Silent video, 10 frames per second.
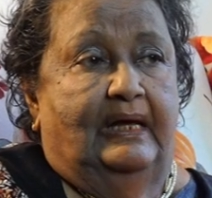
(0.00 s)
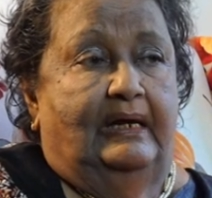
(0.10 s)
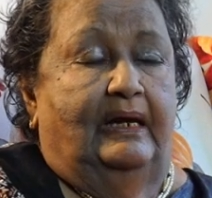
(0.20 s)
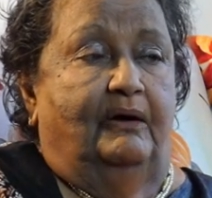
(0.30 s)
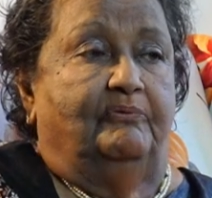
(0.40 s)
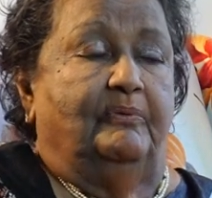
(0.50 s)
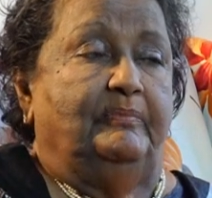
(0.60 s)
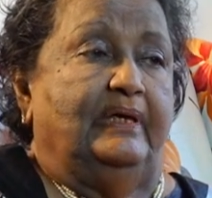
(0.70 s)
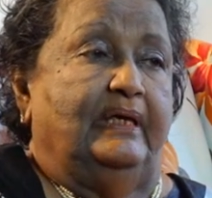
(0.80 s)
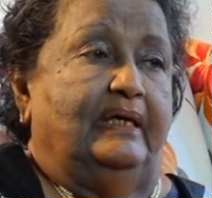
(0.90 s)
Now for
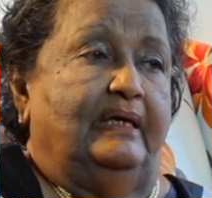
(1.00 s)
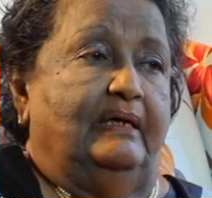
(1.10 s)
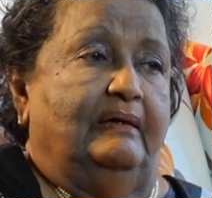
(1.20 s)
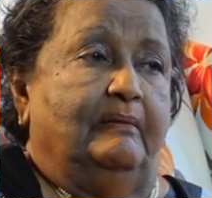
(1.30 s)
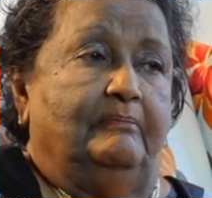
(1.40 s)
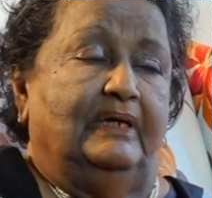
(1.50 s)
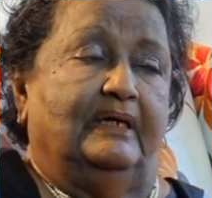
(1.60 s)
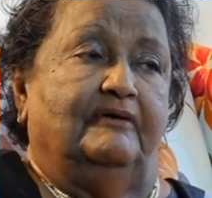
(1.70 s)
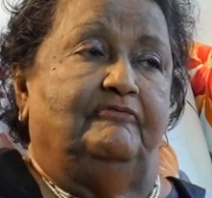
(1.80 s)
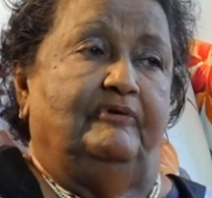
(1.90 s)
me,
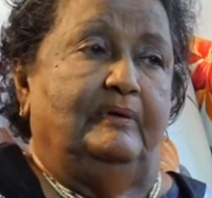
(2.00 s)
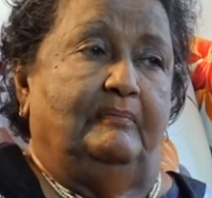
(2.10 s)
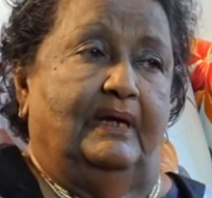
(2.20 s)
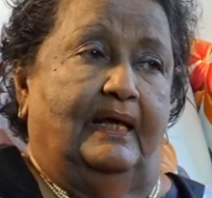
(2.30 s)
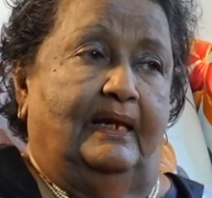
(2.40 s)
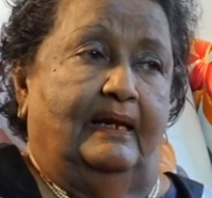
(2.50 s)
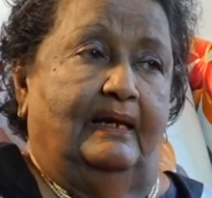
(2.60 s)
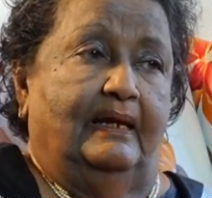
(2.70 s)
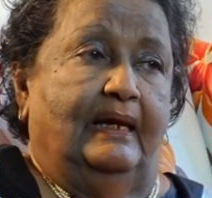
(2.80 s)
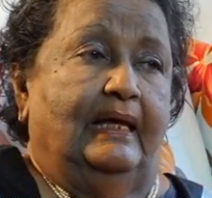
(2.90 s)
being a
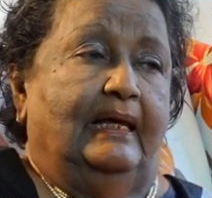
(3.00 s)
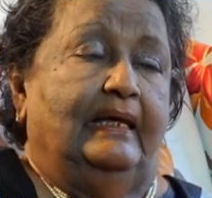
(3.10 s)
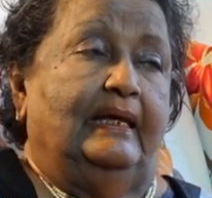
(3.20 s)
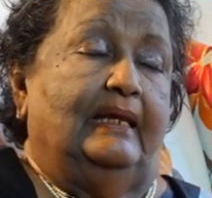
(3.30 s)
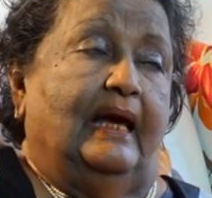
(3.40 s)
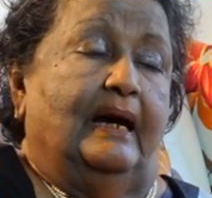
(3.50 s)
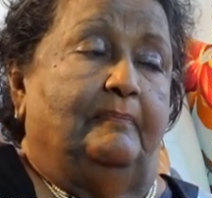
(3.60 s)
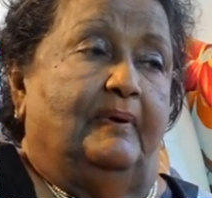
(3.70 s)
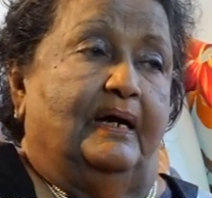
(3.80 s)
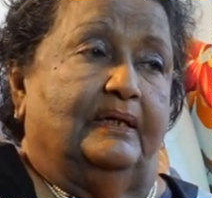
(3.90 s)
female in our
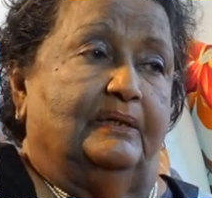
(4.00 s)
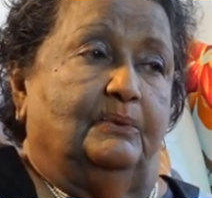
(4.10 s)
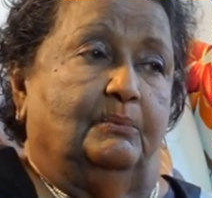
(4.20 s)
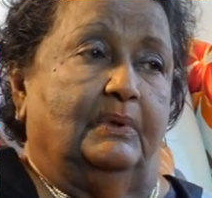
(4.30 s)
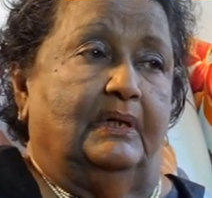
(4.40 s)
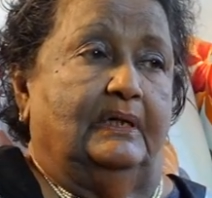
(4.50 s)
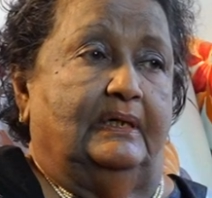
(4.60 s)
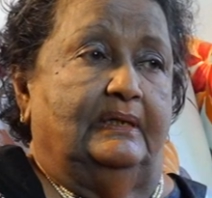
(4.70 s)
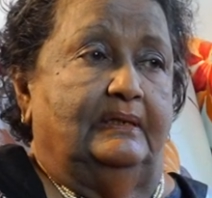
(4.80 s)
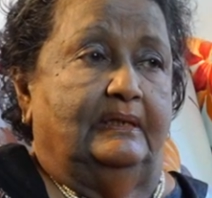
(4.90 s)
part of the
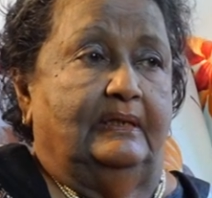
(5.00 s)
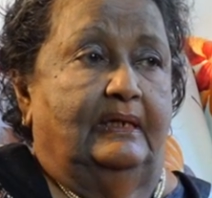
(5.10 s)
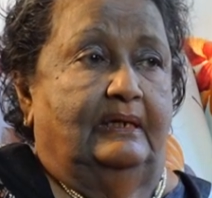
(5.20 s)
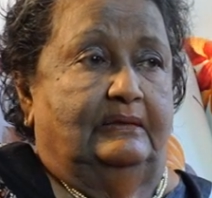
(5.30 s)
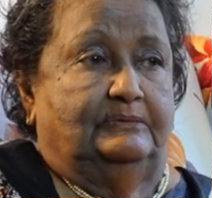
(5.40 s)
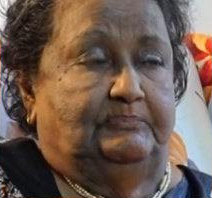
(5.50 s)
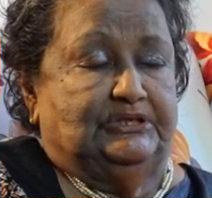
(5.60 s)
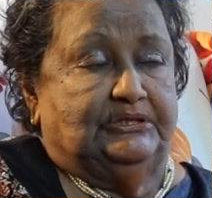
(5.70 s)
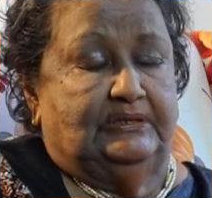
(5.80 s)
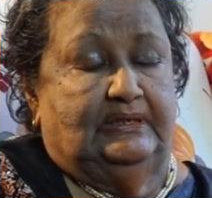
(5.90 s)
world,
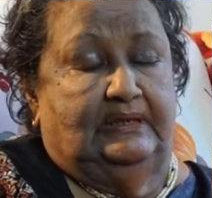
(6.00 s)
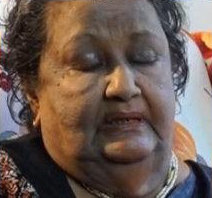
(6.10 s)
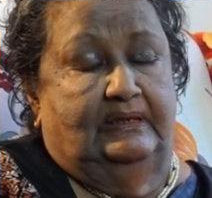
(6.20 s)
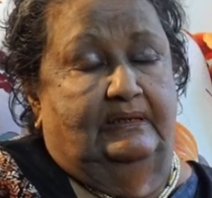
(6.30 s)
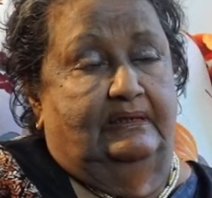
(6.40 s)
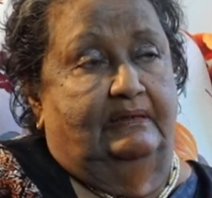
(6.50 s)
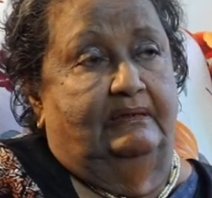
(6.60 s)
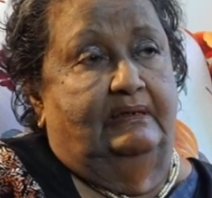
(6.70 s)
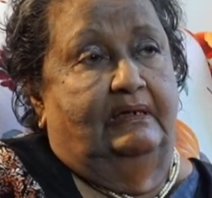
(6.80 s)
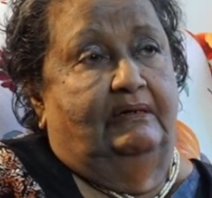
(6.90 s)
especially
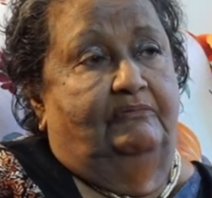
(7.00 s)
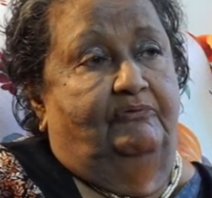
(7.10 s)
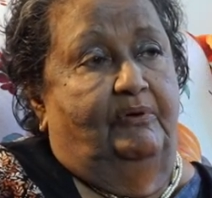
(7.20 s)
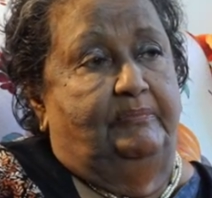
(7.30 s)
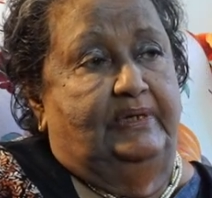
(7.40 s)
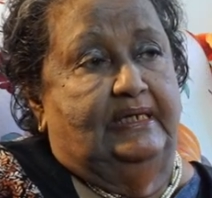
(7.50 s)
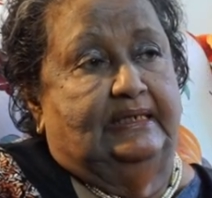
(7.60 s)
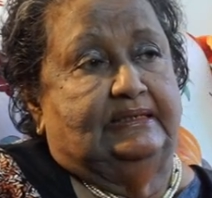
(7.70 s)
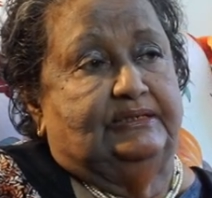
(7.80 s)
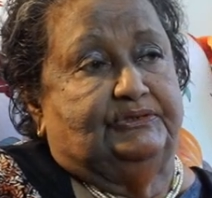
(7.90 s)
for me
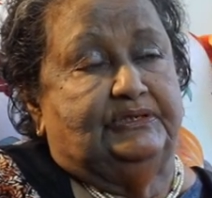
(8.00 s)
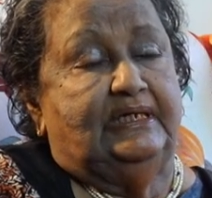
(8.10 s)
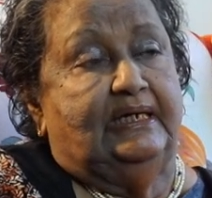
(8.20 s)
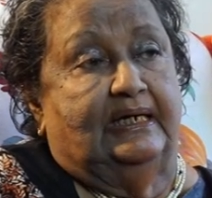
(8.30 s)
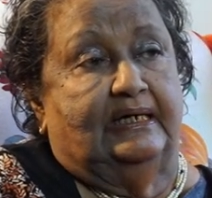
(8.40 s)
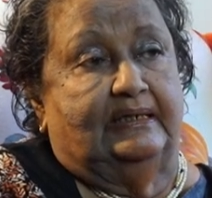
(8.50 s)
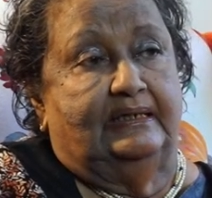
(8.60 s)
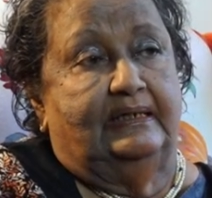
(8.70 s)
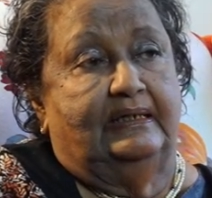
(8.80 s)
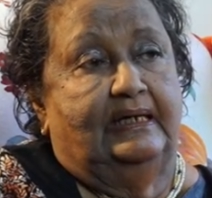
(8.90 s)
as a Sri
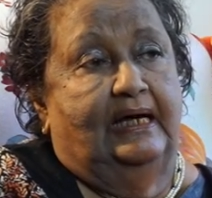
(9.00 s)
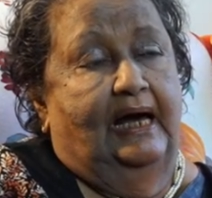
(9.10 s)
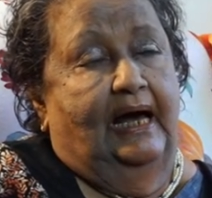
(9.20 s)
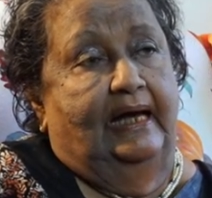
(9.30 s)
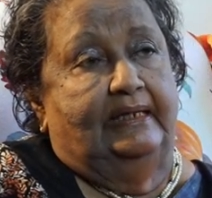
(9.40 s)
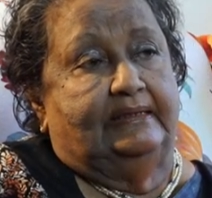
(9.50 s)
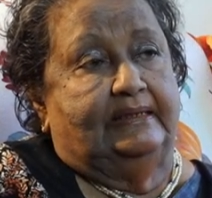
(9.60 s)
Lankan, I